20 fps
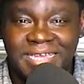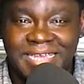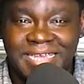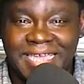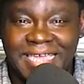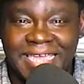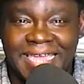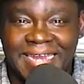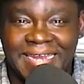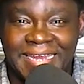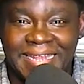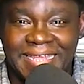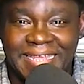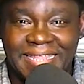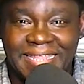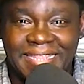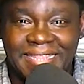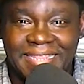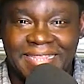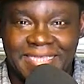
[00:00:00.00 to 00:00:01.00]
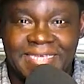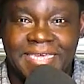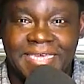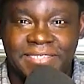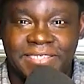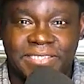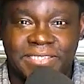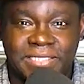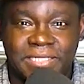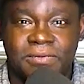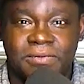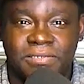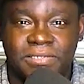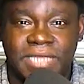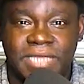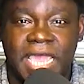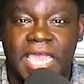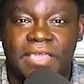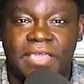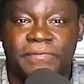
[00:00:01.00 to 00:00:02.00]
And the kids are still
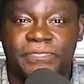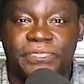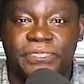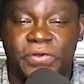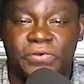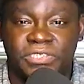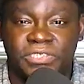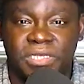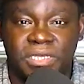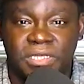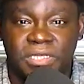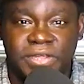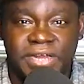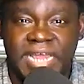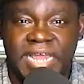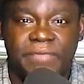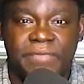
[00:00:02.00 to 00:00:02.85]
dying of thirst. They're not